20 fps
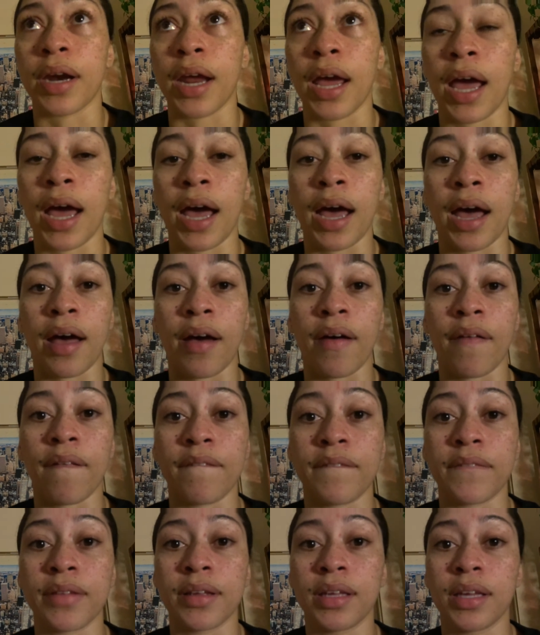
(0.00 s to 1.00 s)
have
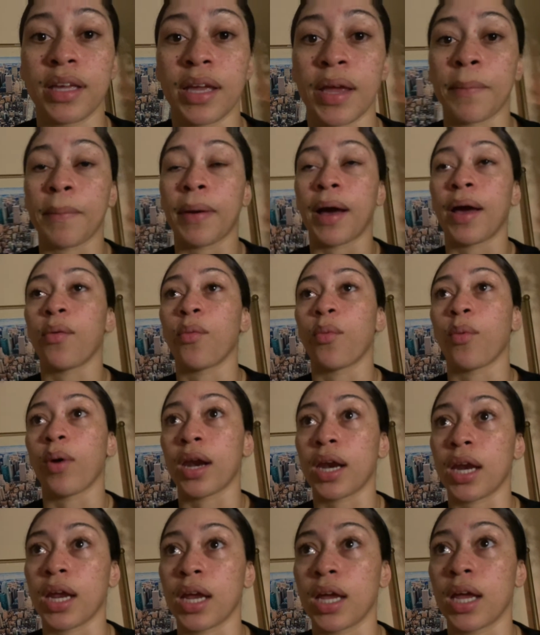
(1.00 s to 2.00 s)
in my
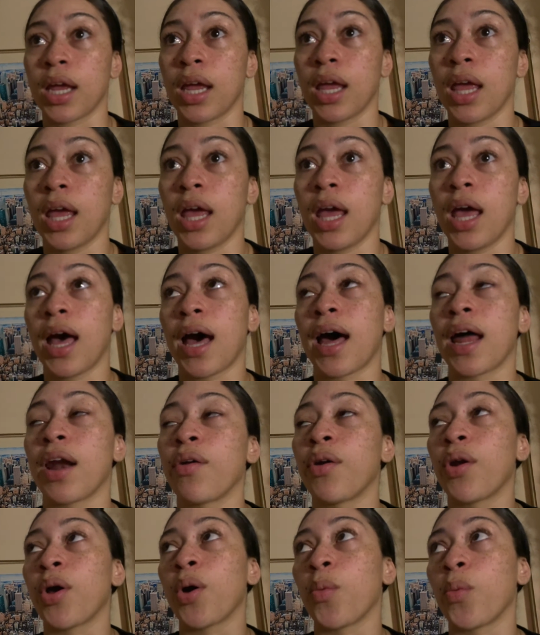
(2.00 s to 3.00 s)
wedding. I don't
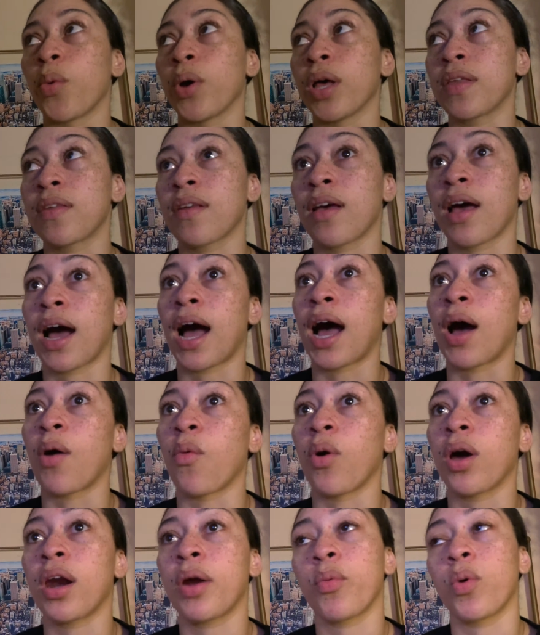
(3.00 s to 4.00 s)
know what song. I
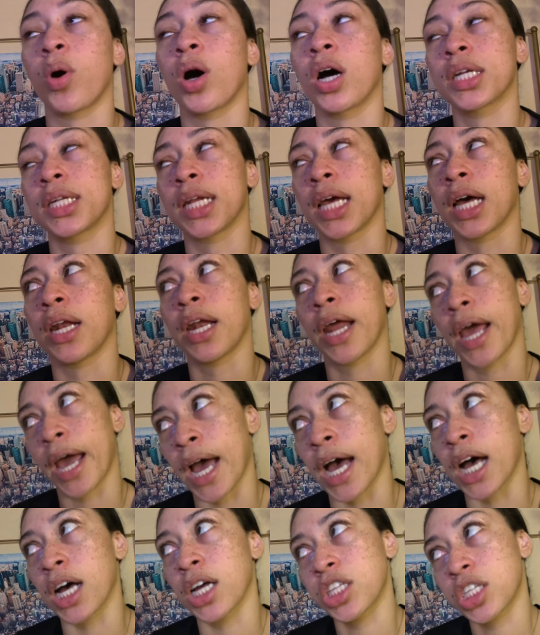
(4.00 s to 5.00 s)
want to walk down the
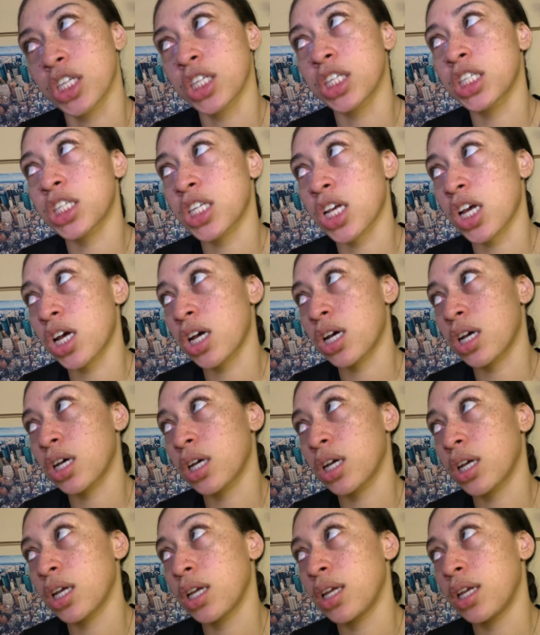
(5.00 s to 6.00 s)
aisle to the
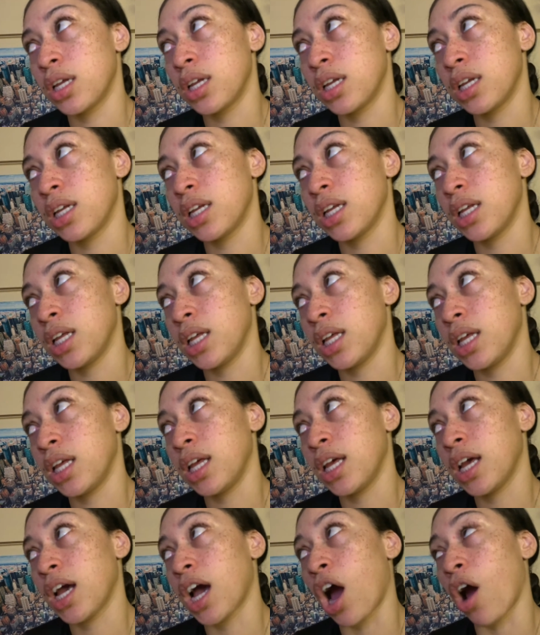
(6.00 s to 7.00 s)
song.
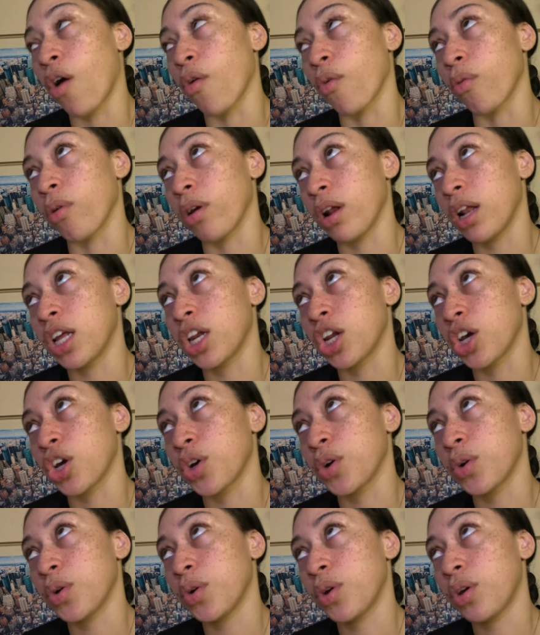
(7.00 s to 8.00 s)
I really
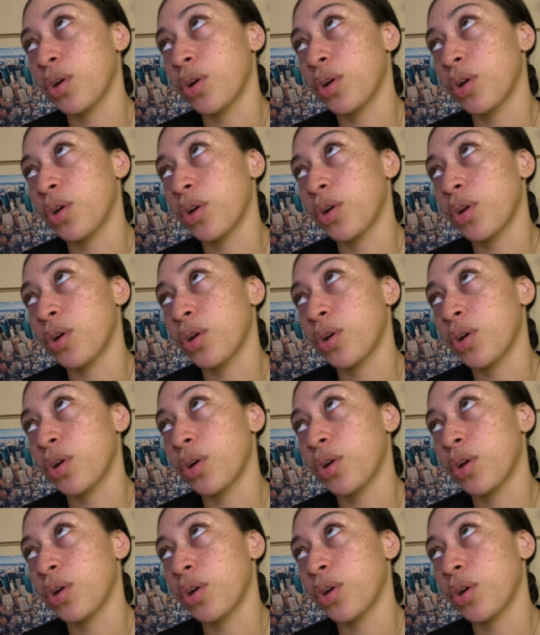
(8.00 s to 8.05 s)
do.